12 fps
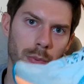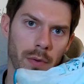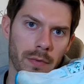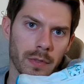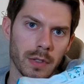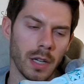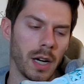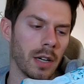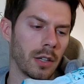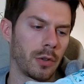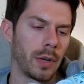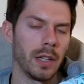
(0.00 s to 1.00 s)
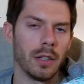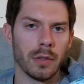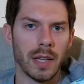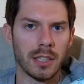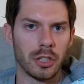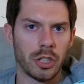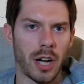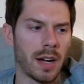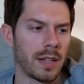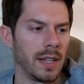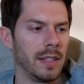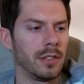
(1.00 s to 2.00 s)
create, that
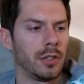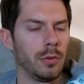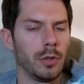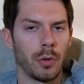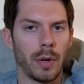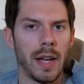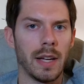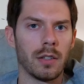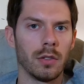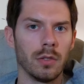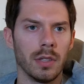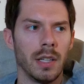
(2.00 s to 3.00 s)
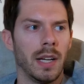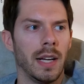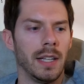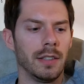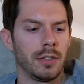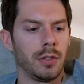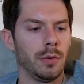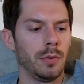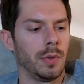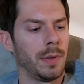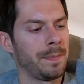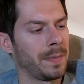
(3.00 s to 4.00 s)
shock into your ankle,
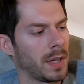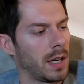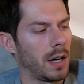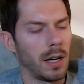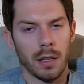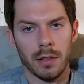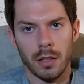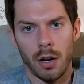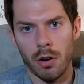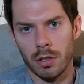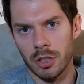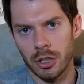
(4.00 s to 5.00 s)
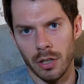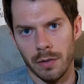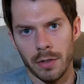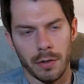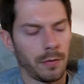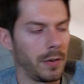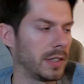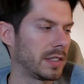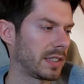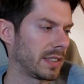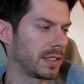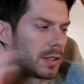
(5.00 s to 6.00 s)
into the arch of your foot.
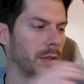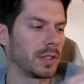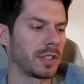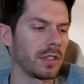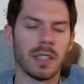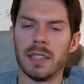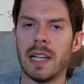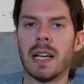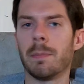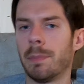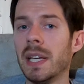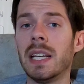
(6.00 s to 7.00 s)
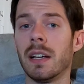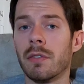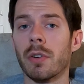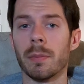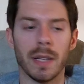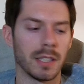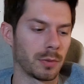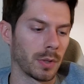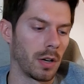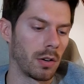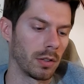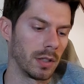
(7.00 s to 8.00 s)
So you're still going to take a beating from this
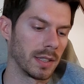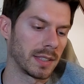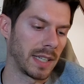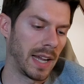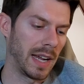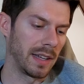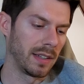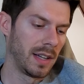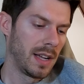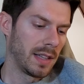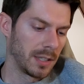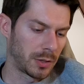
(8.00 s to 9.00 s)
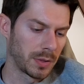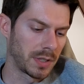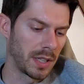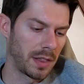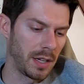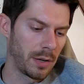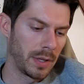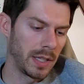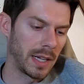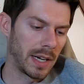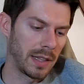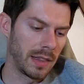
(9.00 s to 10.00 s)
regardless. And this was the theory
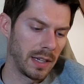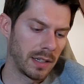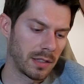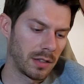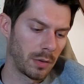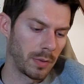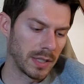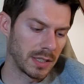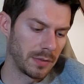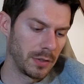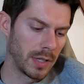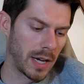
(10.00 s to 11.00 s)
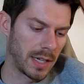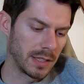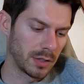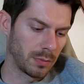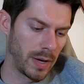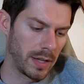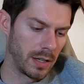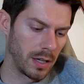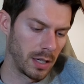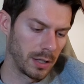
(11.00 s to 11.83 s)
that I think the rest of you guys, when